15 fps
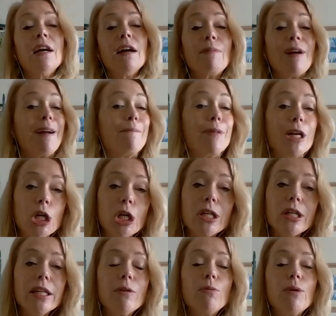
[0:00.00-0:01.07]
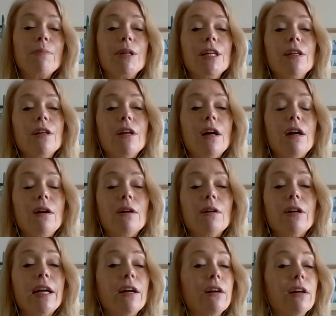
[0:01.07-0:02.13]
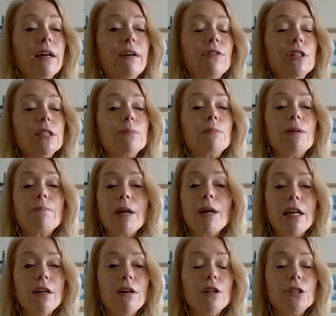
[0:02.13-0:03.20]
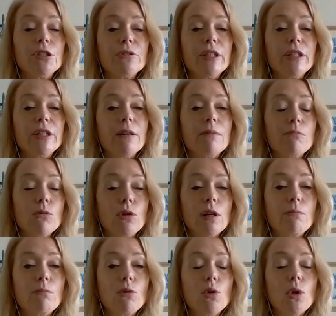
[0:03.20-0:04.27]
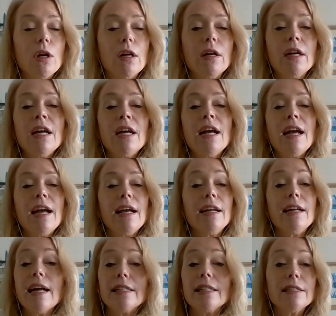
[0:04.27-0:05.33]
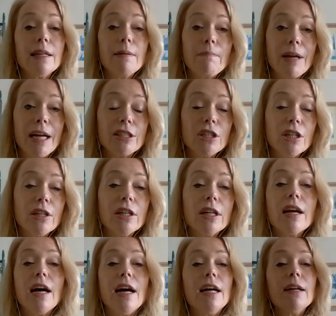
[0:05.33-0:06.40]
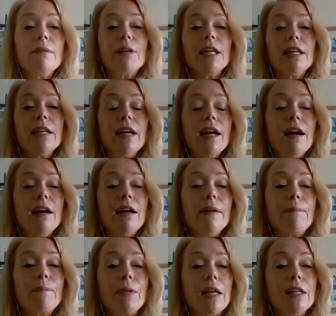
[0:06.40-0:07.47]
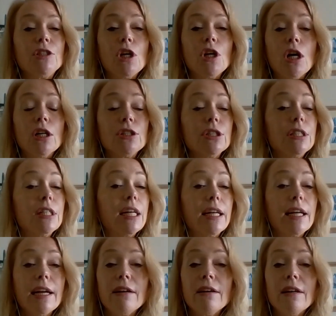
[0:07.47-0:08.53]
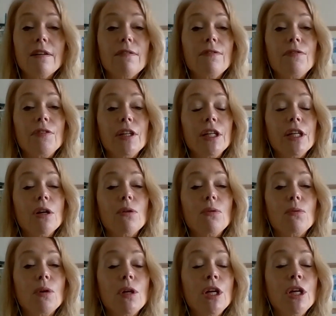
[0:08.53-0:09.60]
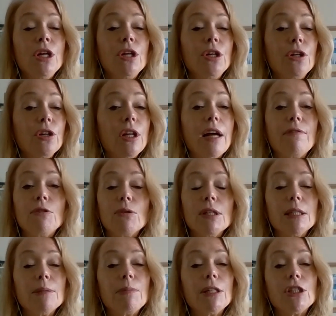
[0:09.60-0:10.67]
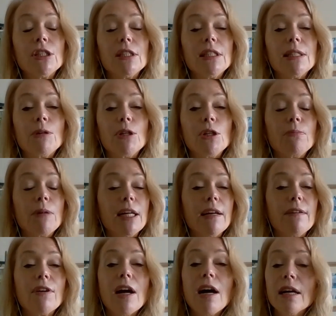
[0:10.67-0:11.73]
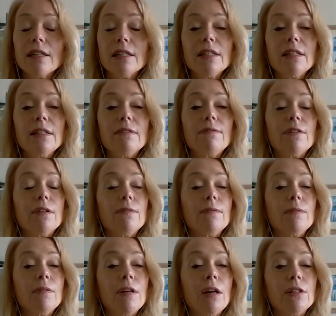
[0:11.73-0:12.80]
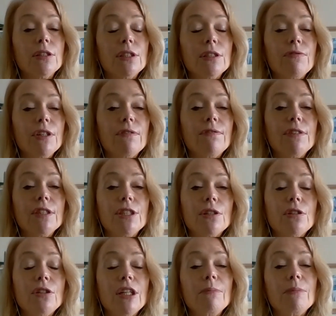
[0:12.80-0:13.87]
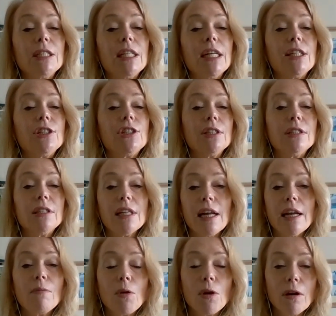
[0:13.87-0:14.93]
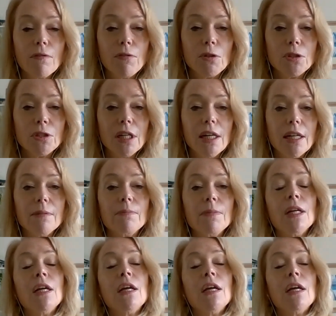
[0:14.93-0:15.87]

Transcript: Primarily, women are caregivers, but men are doing it more and more and it has an impact on our economy. Mm-hmm. Um, it's hard to take care of, you know, your loved one, especially someone who might have cognitive or, or severe physical limitations and work full time.